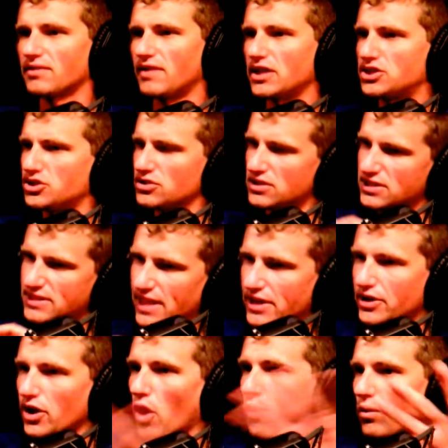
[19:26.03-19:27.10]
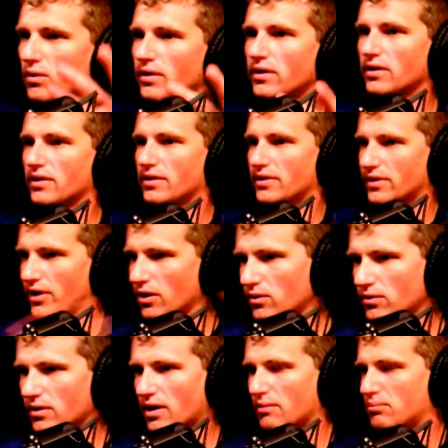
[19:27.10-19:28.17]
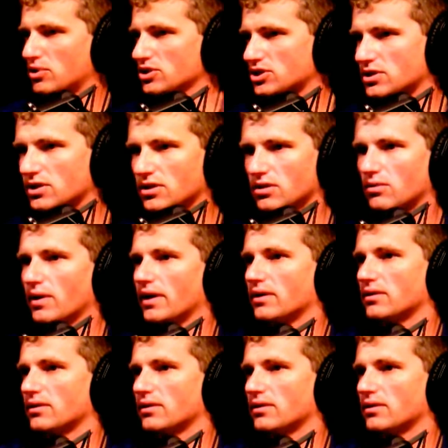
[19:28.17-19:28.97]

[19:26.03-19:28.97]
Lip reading: But if I choose to say no, no, I'm pushing it away.